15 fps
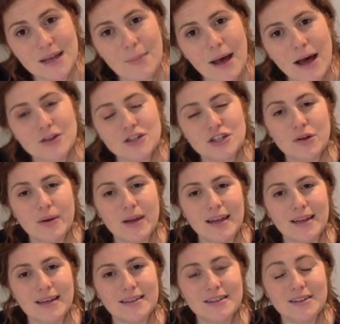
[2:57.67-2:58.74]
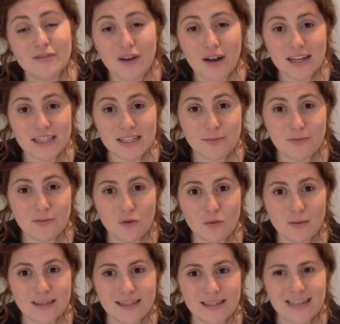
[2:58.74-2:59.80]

about doing devised performance